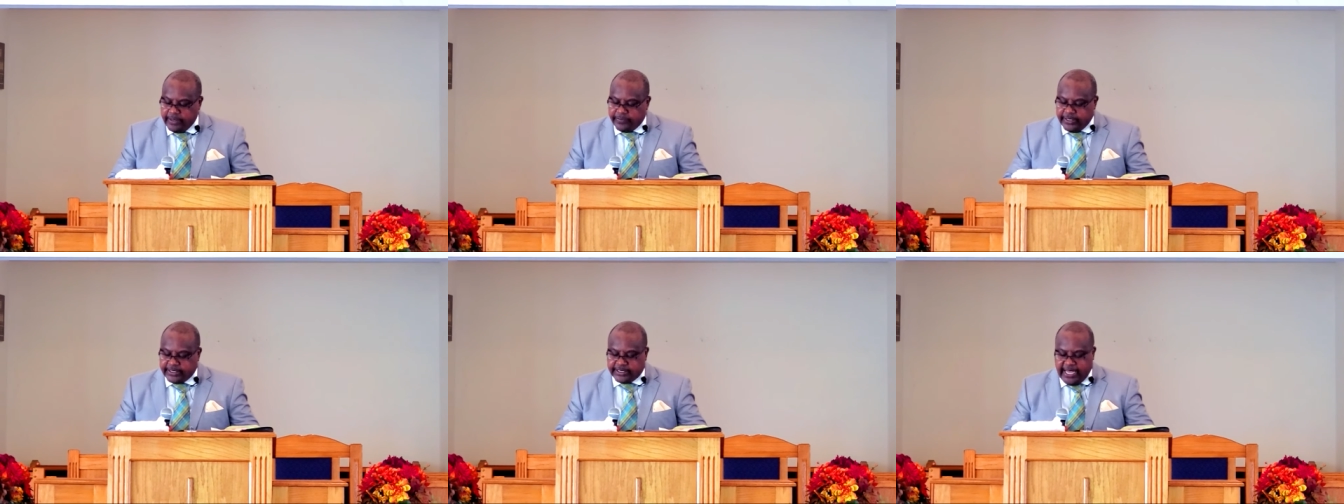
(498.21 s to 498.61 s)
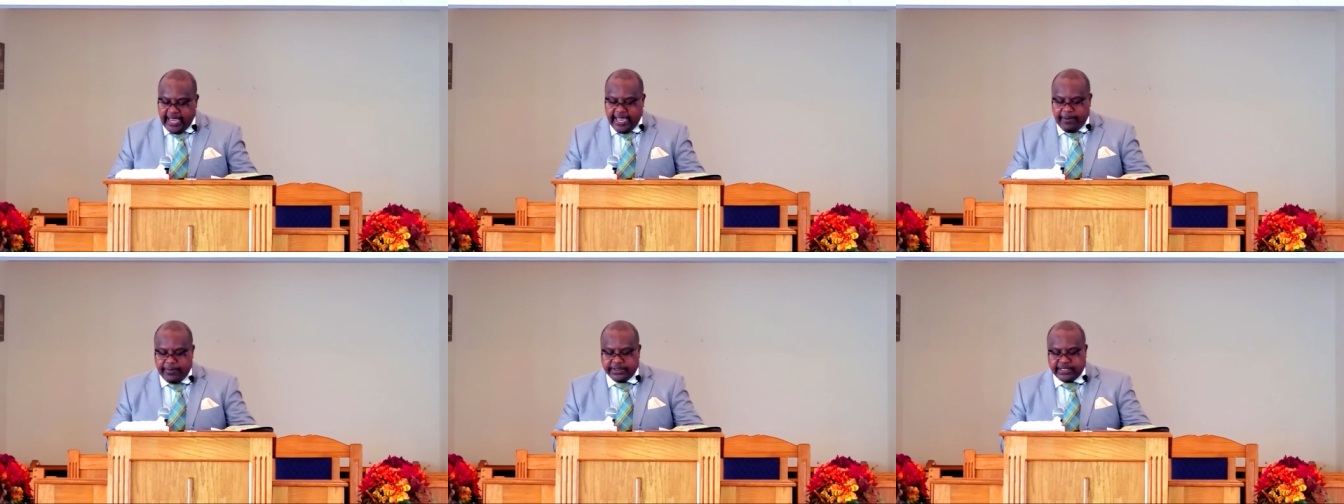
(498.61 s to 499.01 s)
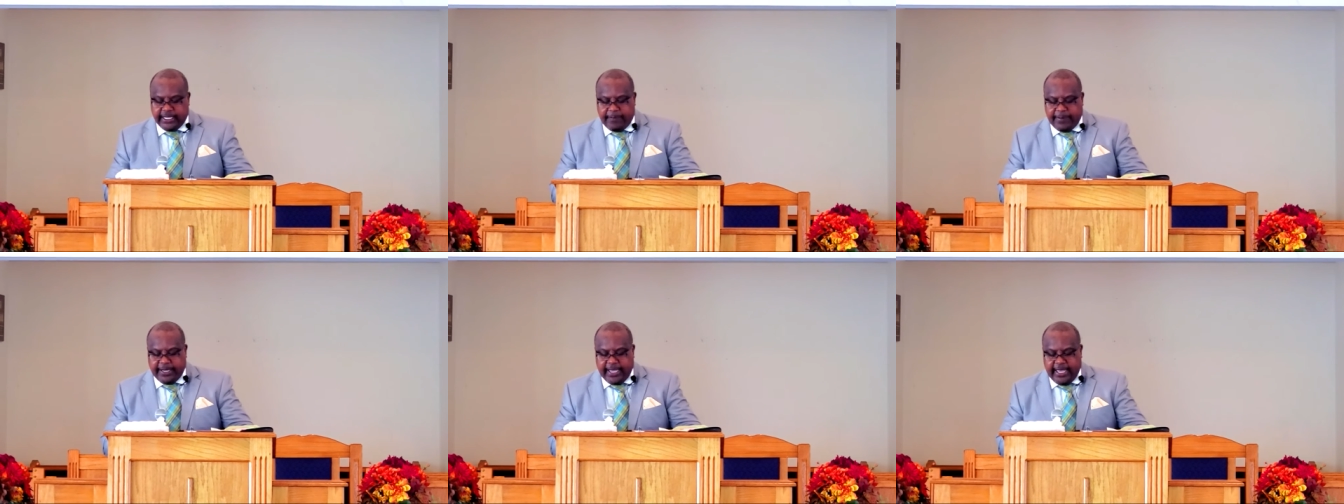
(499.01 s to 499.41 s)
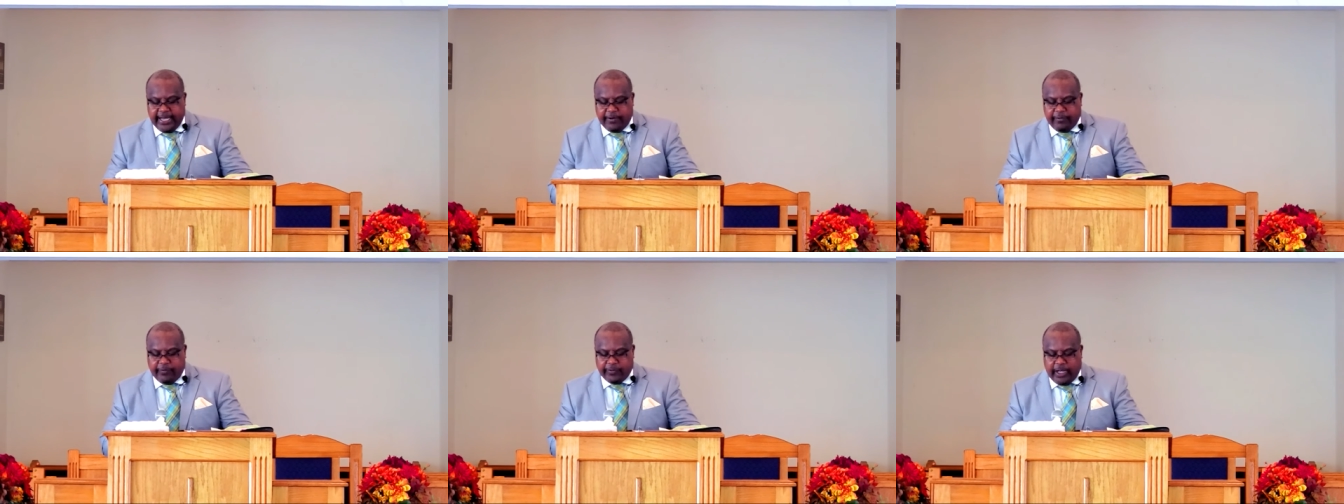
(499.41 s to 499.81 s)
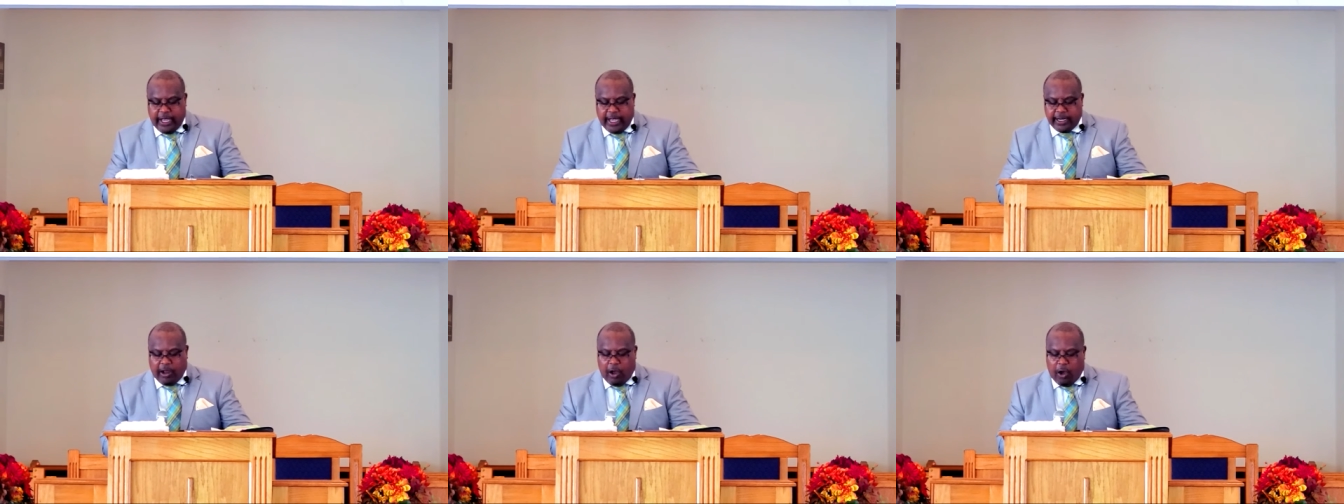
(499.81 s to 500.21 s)
The same was in the beginning with
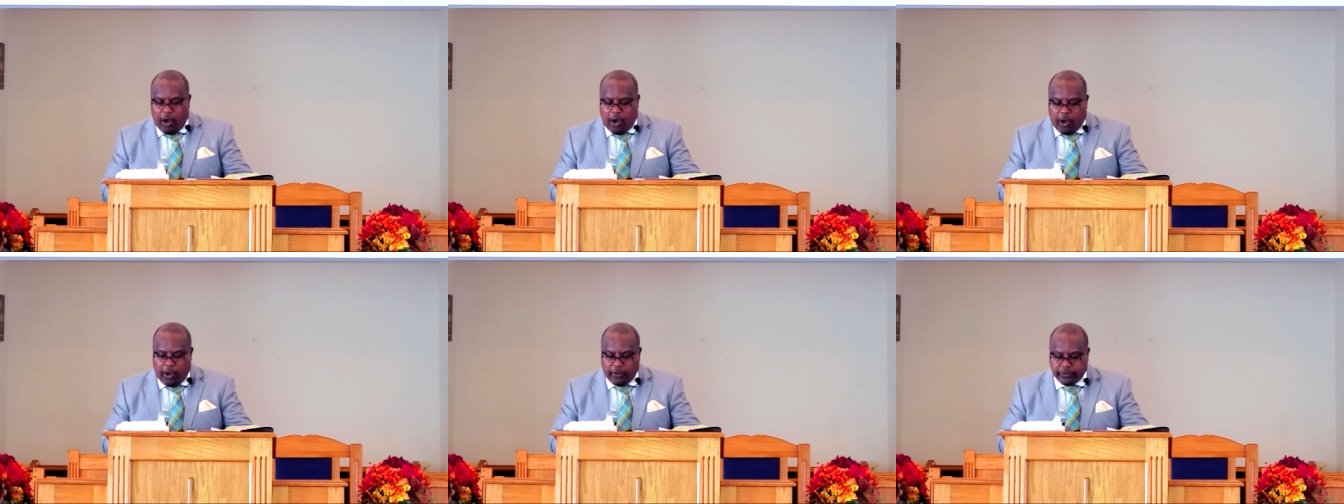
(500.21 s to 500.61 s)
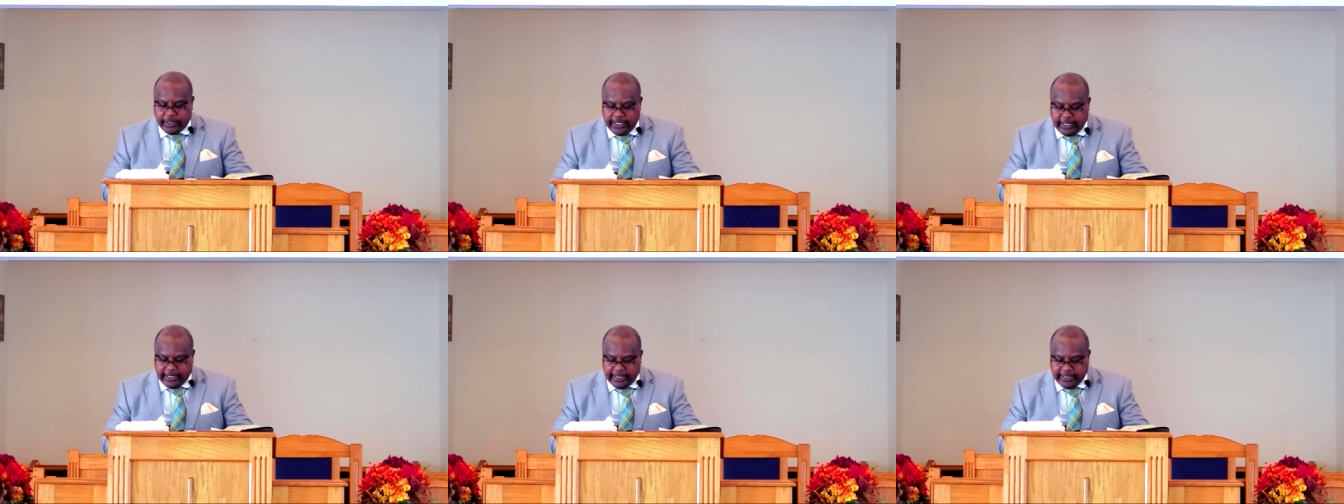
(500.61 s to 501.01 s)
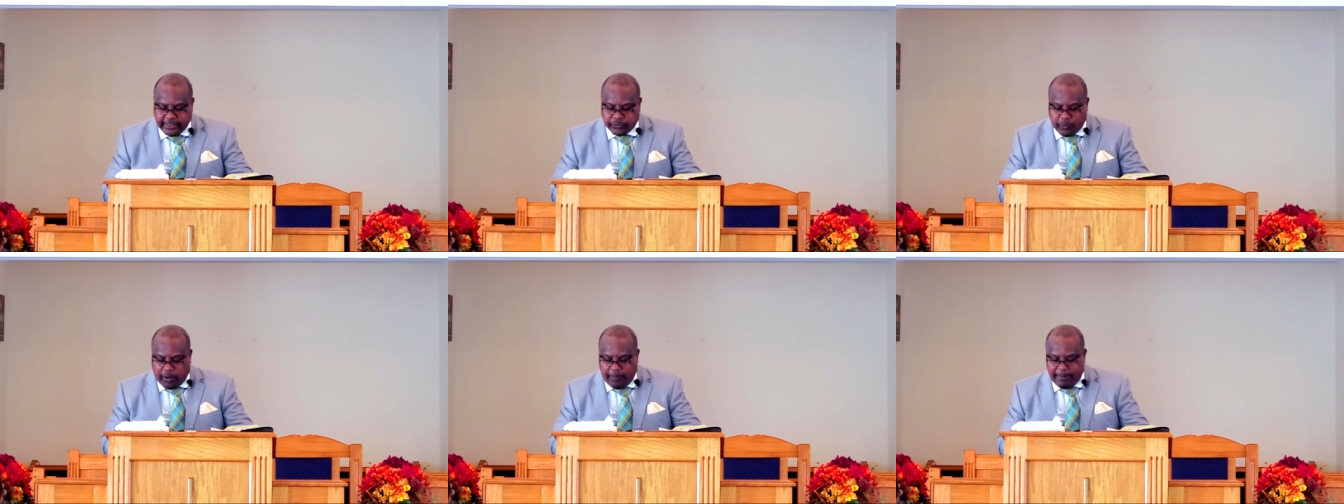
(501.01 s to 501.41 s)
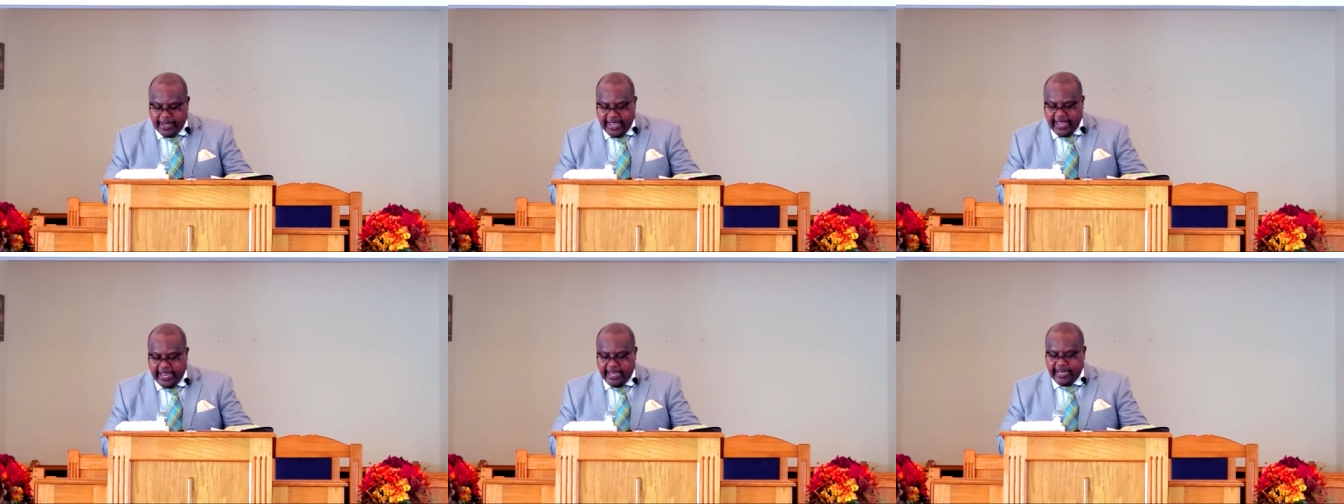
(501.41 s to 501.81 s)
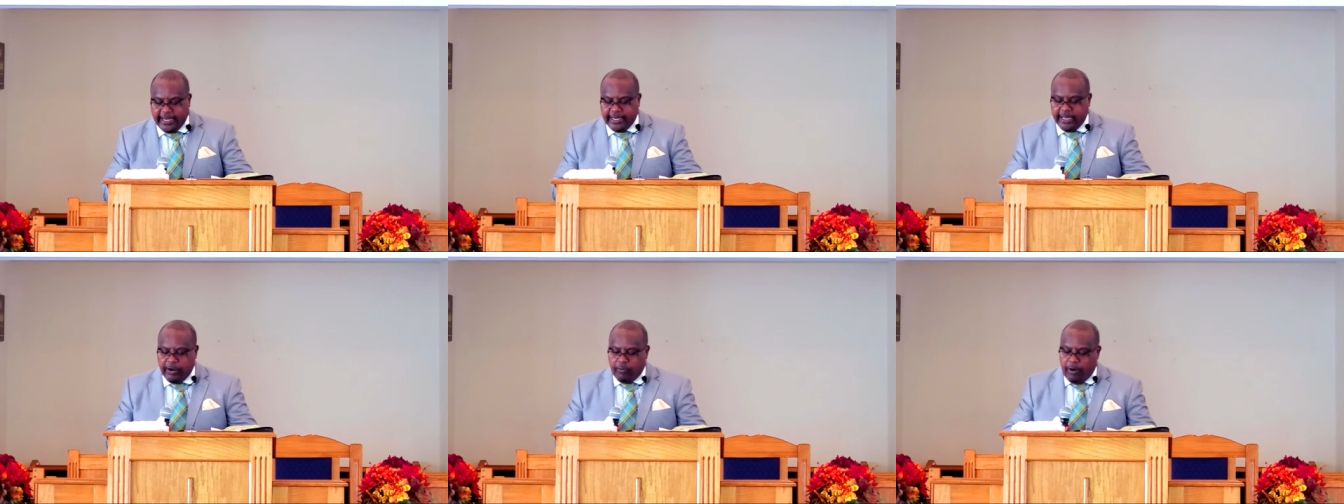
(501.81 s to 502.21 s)
God. All things were
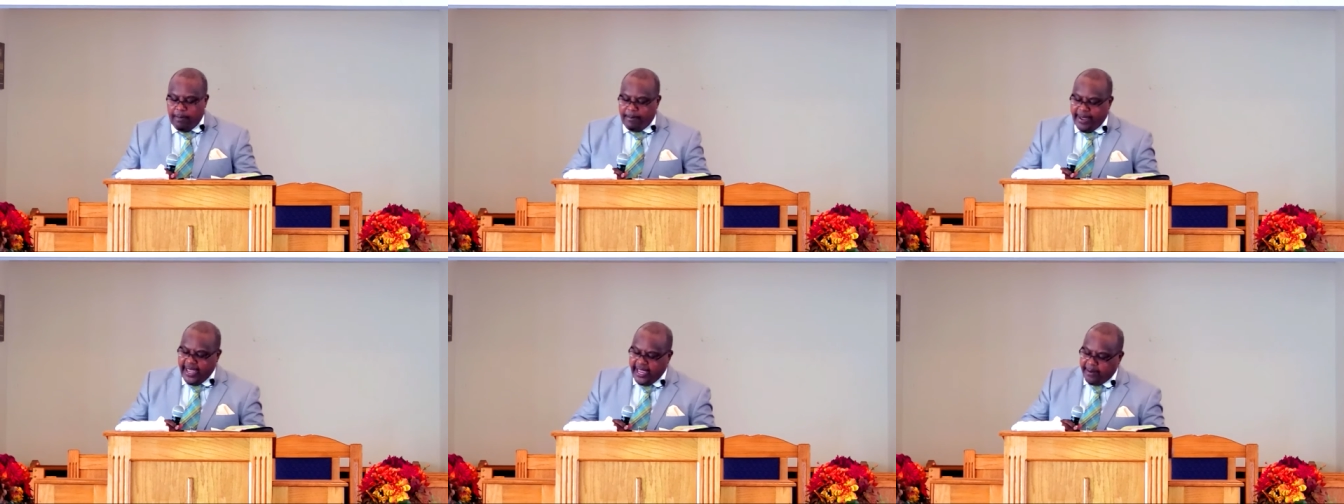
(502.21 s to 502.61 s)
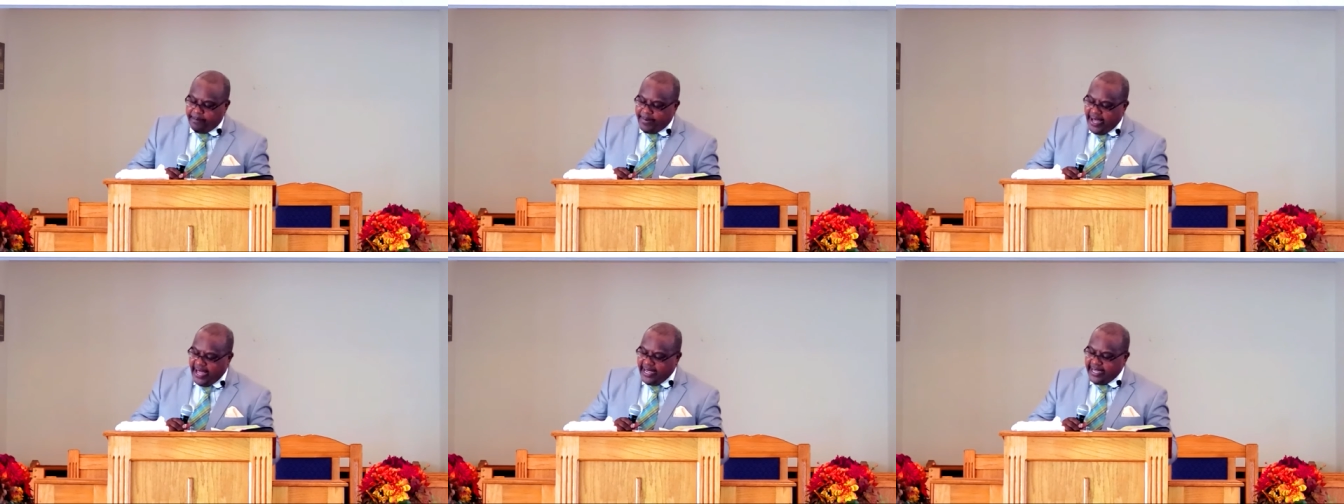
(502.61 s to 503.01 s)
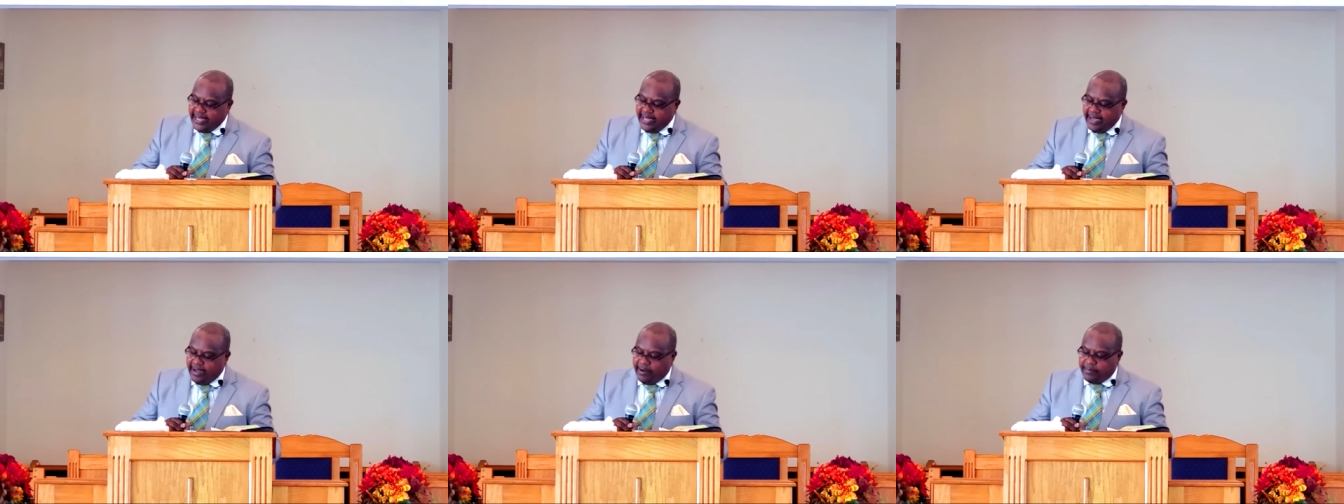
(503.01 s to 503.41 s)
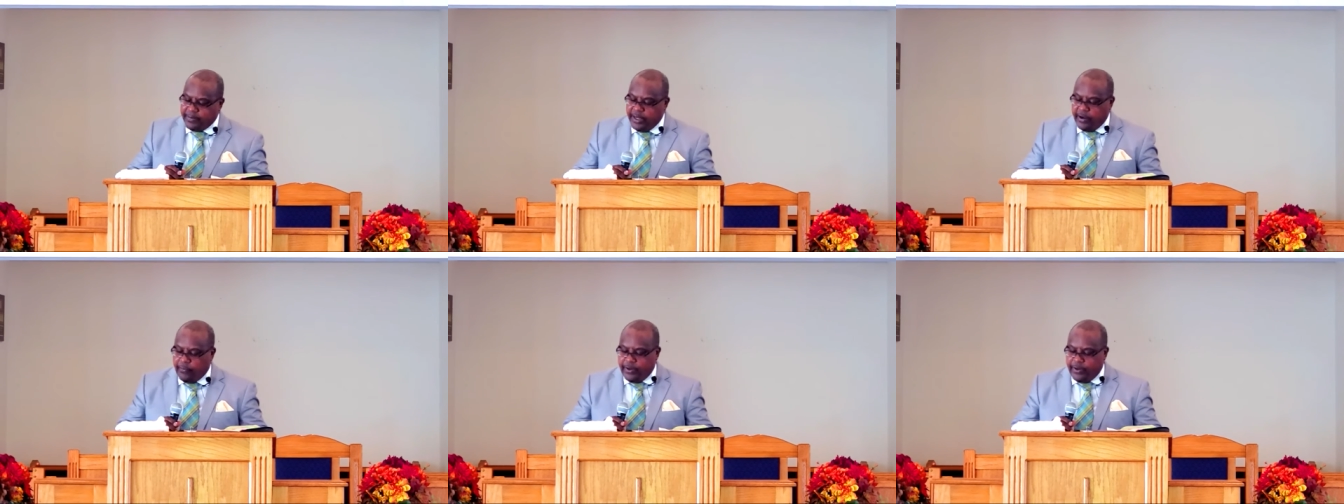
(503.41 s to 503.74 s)
made, were made by him.